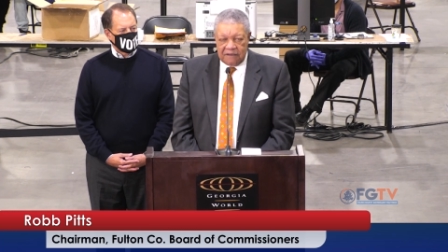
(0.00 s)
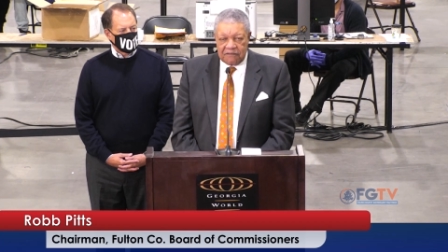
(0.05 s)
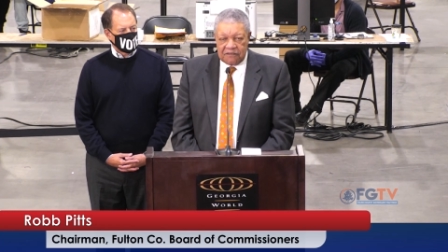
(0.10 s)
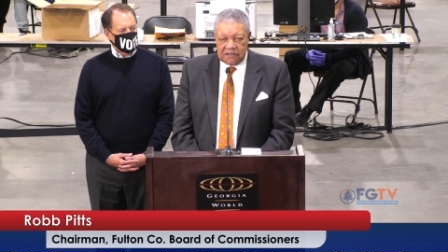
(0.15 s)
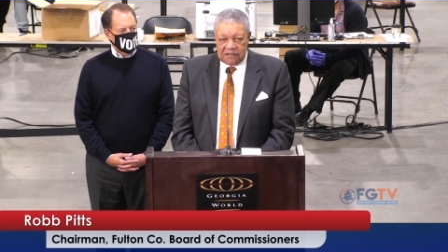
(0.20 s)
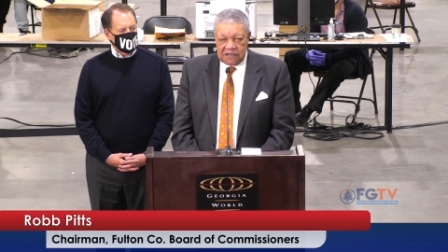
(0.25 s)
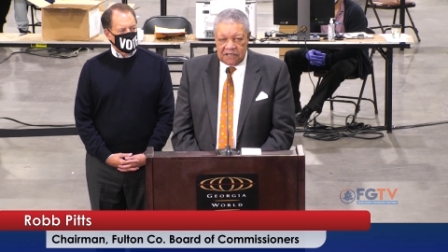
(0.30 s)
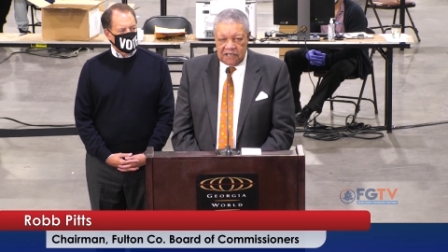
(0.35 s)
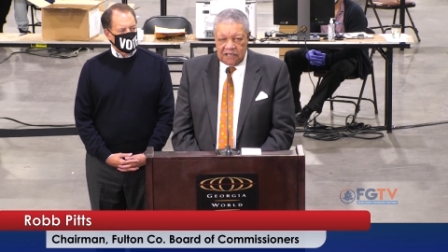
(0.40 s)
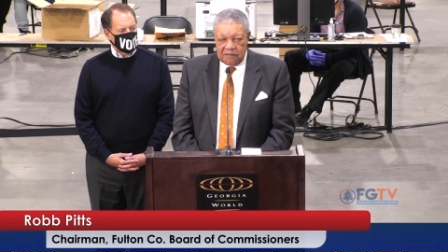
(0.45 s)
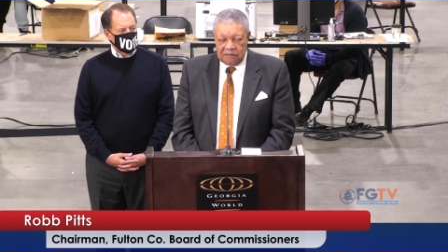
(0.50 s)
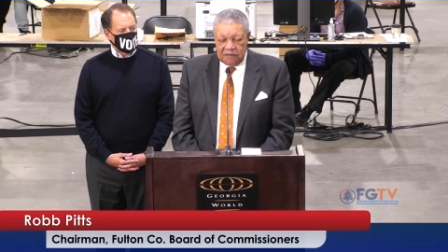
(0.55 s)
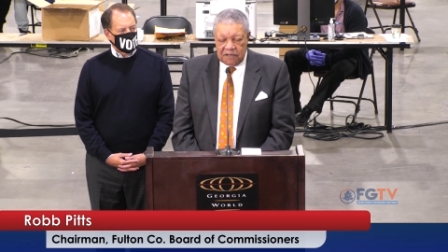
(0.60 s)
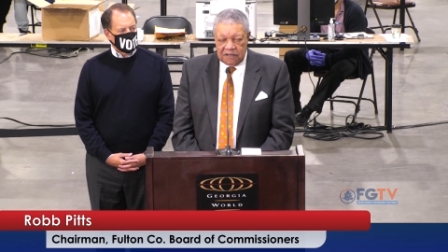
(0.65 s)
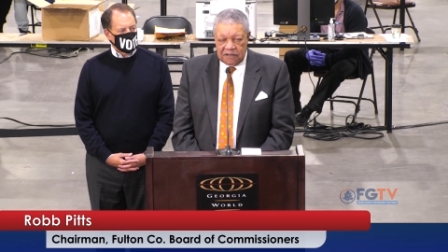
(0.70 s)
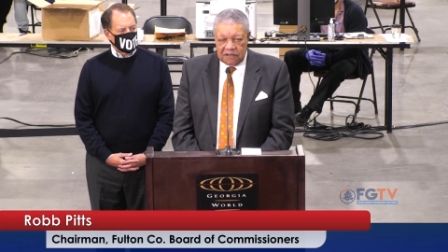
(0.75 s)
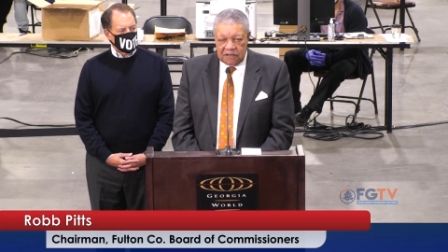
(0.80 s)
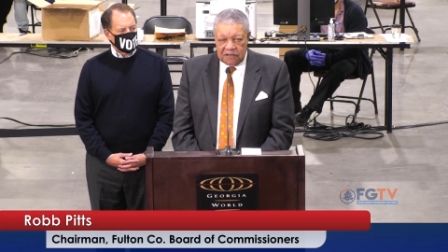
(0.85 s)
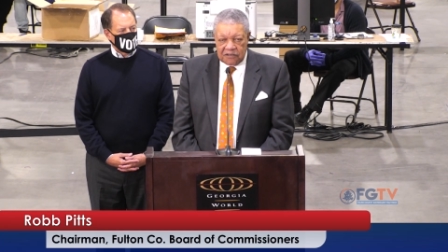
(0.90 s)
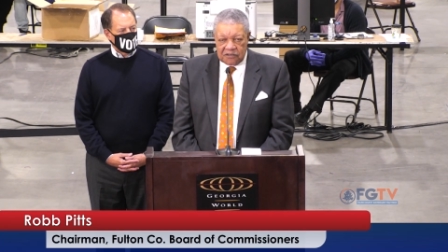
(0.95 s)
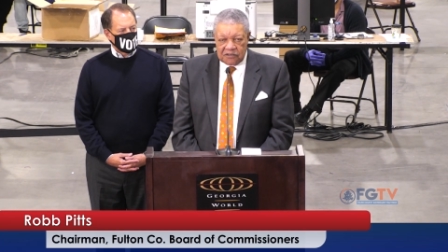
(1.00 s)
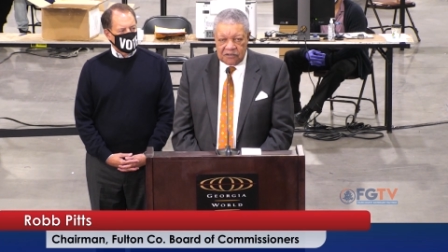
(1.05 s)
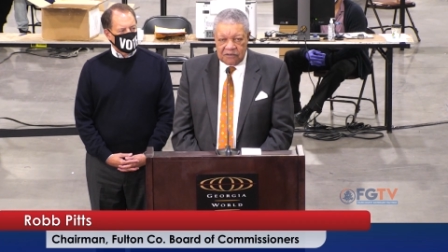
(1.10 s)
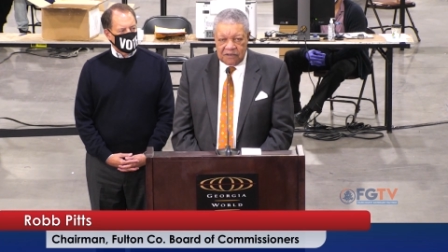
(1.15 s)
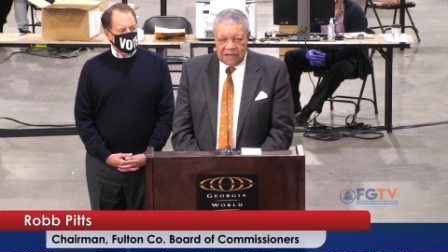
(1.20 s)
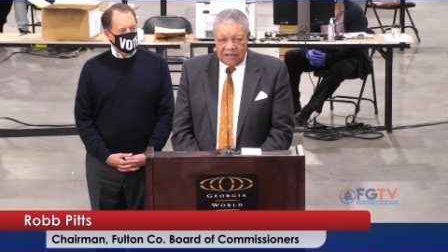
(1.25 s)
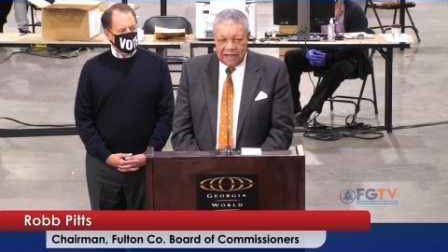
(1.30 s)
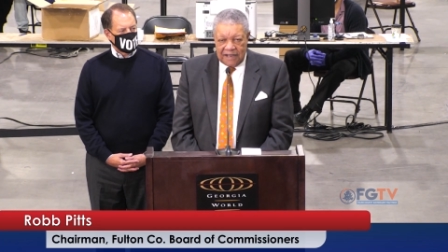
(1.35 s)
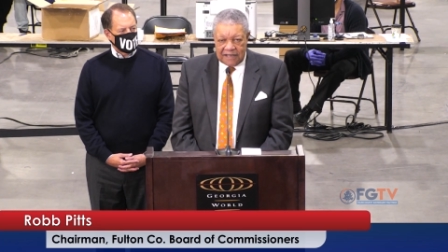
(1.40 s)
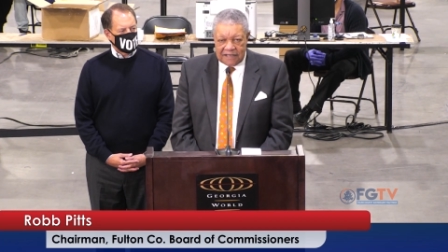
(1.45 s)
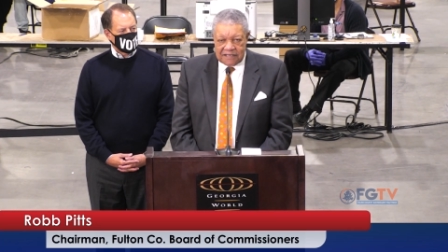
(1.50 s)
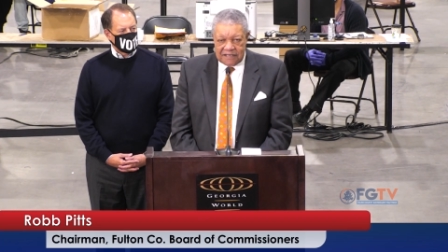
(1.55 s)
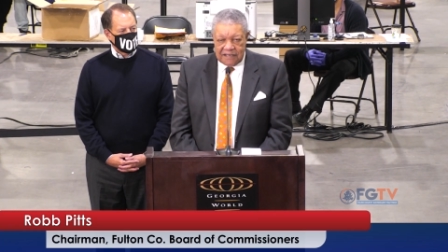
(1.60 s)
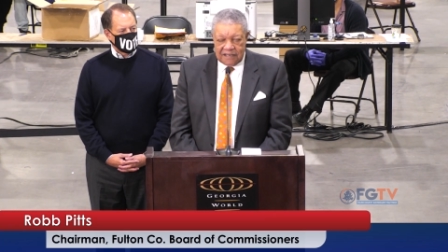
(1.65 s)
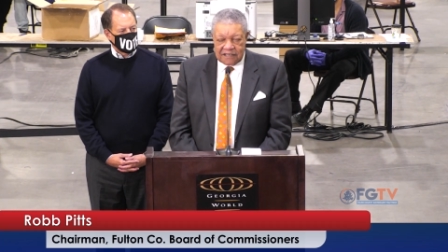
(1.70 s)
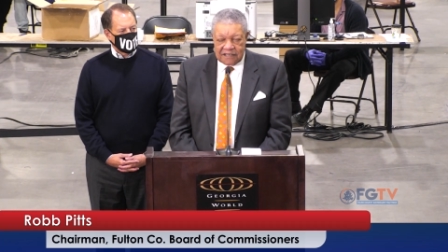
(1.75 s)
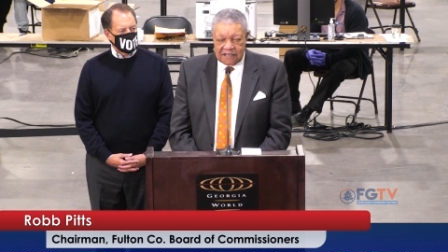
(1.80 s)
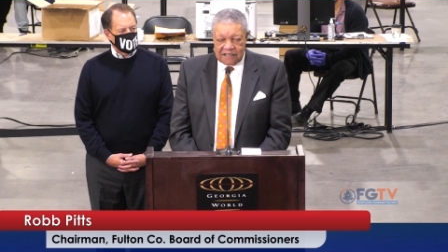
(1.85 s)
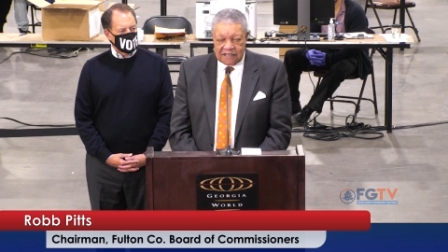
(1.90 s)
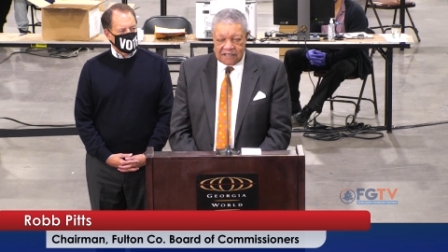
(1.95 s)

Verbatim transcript: 17 million to in excess